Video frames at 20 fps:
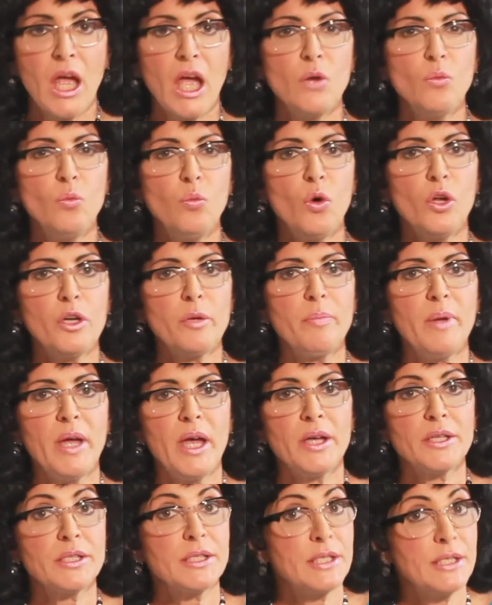And what
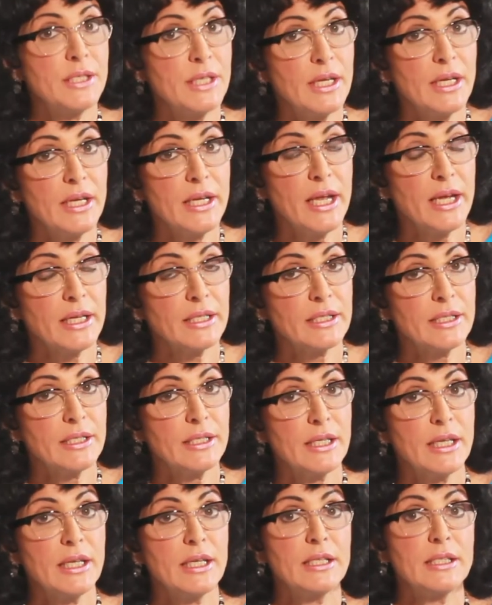about celiac
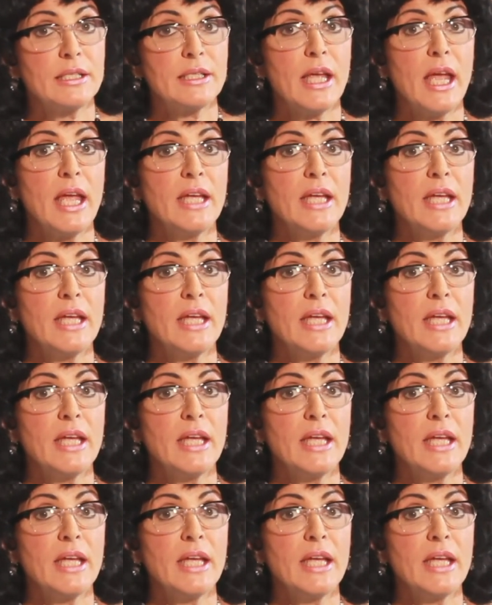disease